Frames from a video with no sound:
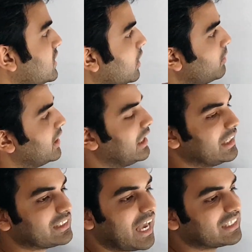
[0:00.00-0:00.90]
terminal
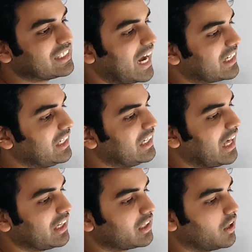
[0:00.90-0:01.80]
is exactly
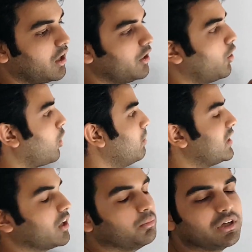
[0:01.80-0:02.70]
like a
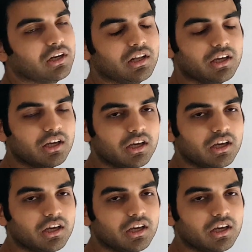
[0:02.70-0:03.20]
normal terminal